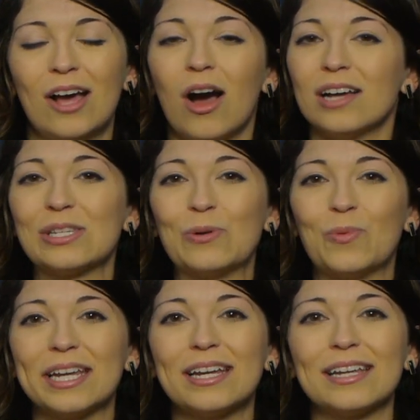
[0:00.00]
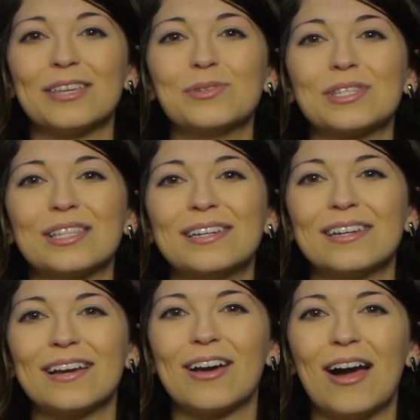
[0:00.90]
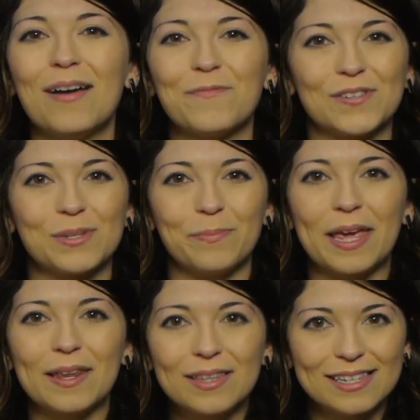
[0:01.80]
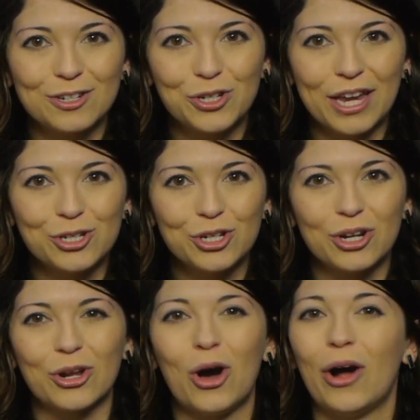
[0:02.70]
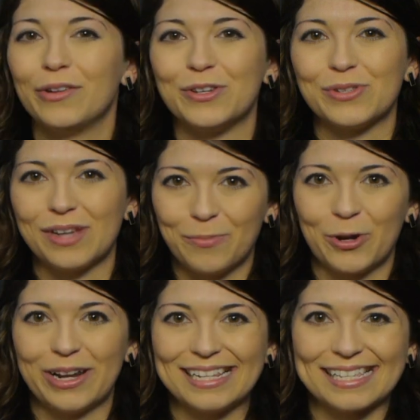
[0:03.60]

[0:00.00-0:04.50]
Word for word: Also, why not use lynda.com for some painless education on all of those operating